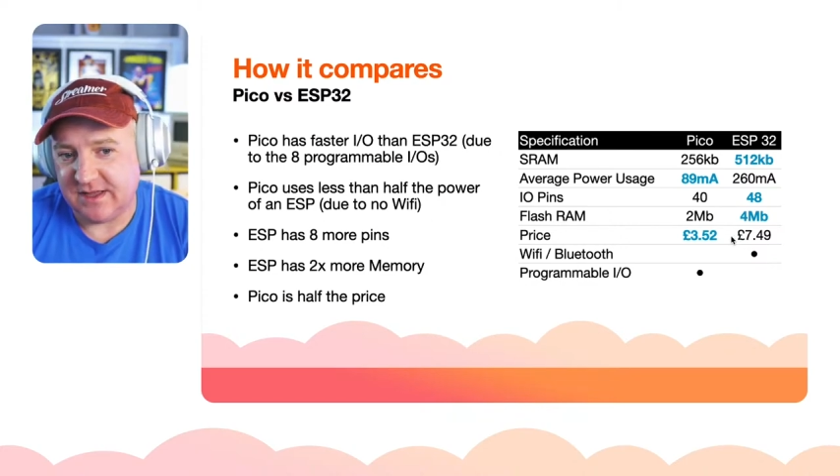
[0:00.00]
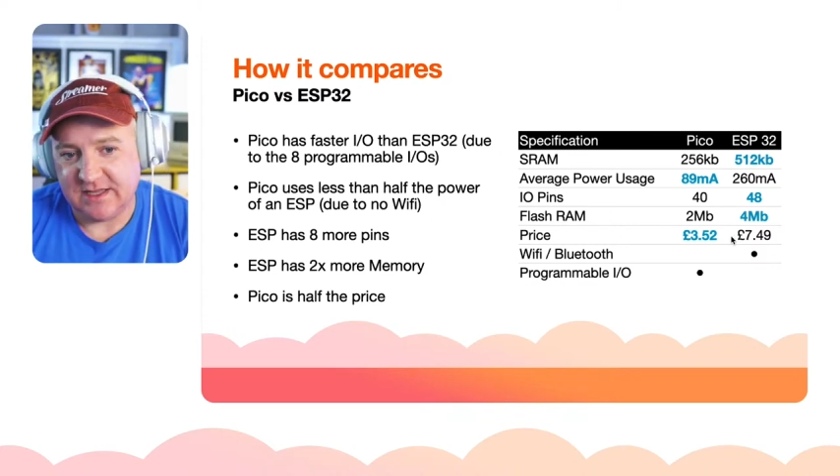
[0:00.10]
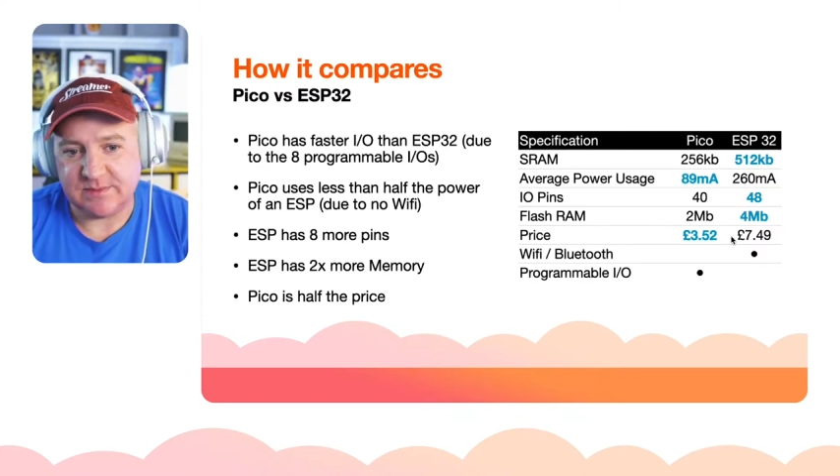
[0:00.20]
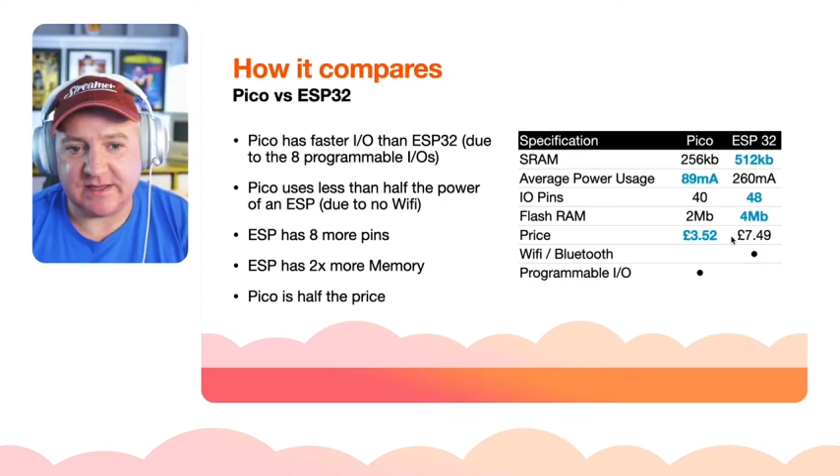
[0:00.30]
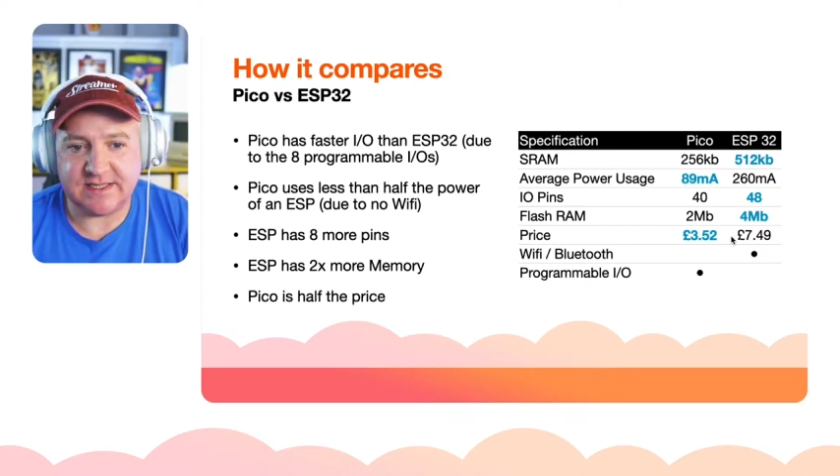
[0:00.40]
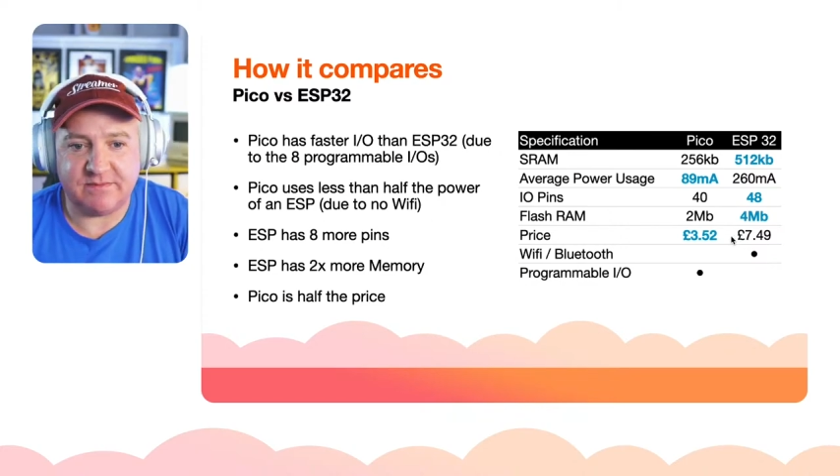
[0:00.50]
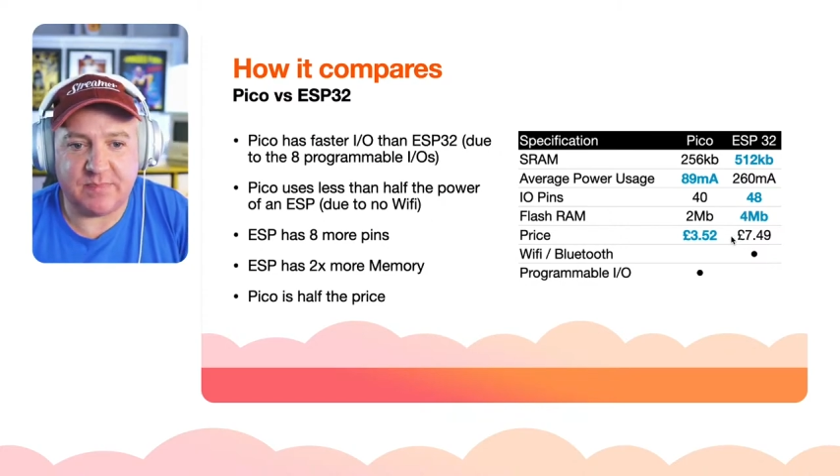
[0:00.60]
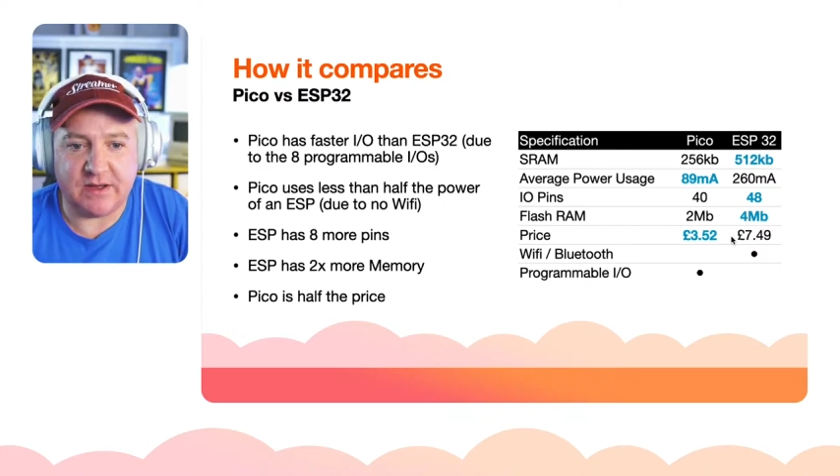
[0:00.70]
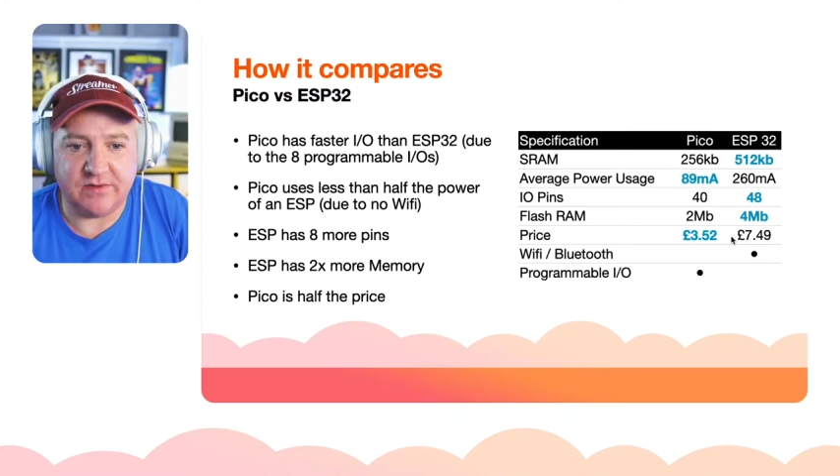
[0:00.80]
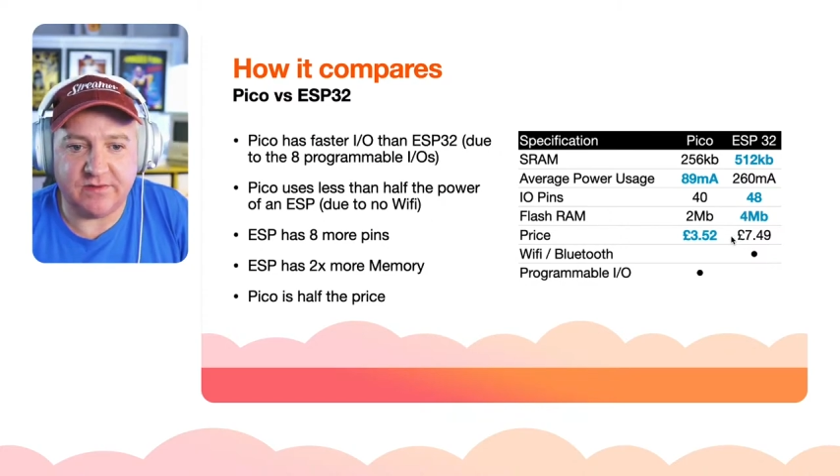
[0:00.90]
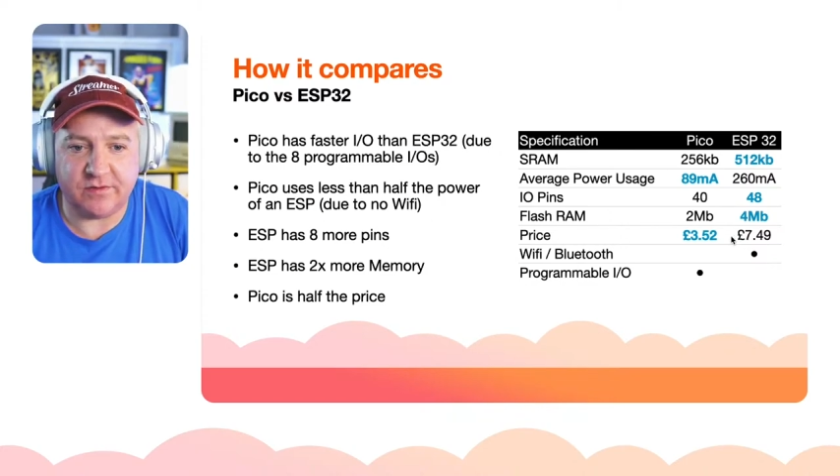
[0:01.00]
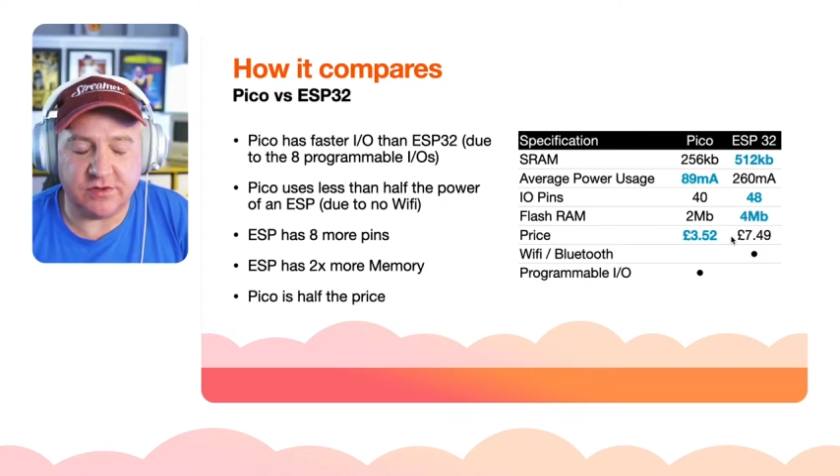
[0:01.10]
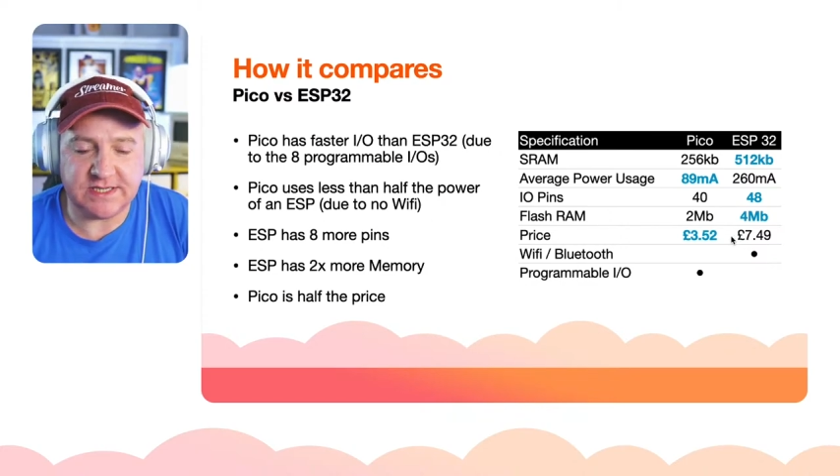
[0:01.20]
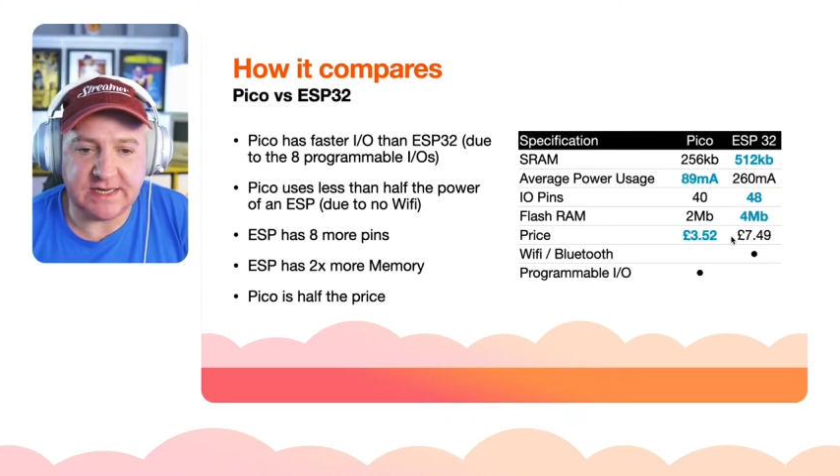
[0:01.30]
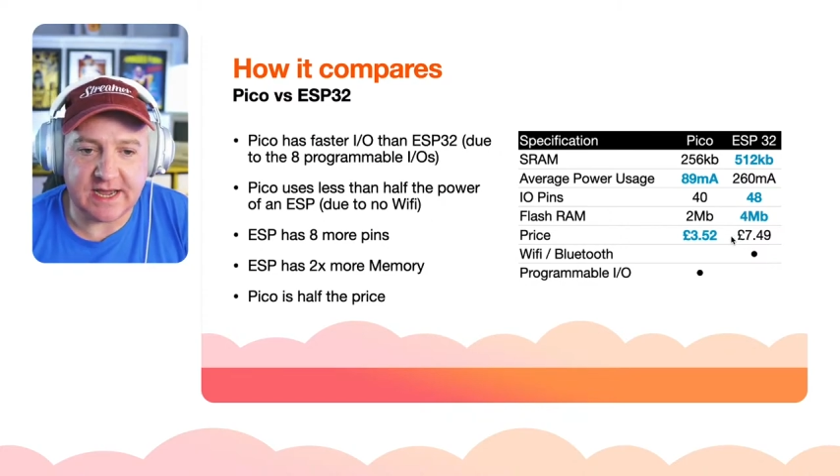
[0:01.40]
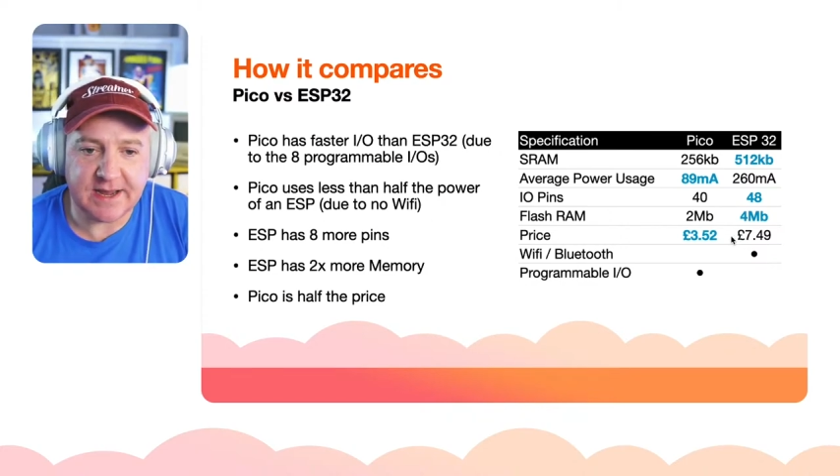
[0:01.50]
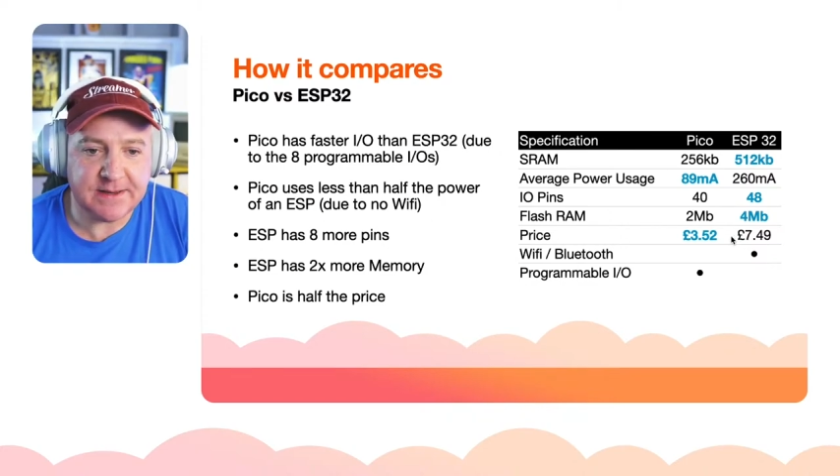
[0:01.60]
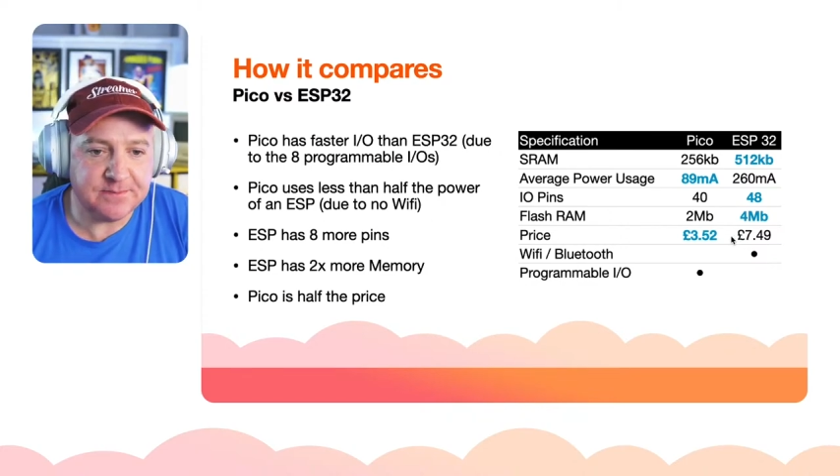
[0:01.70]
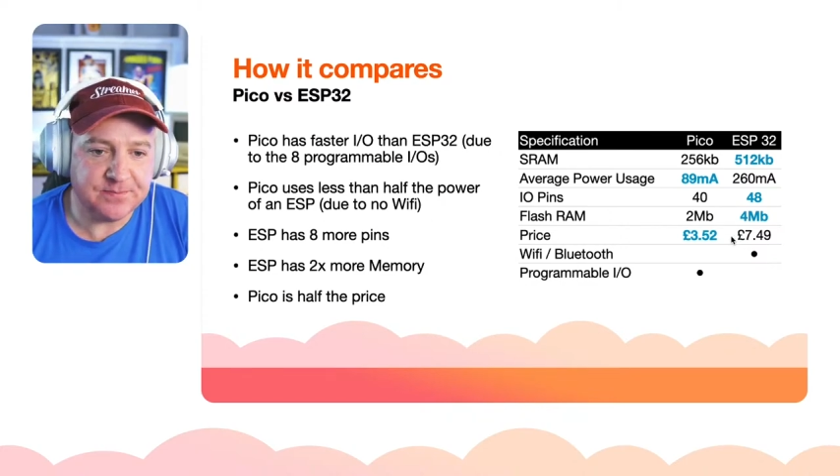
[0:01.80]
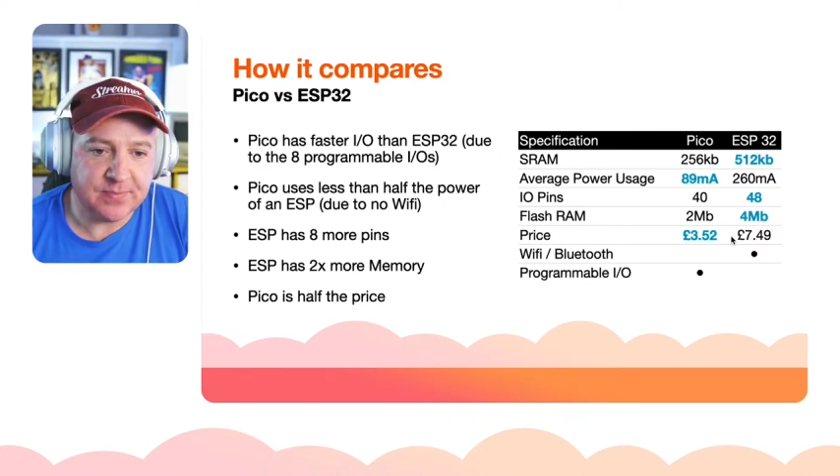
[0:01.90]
it's about £7.49.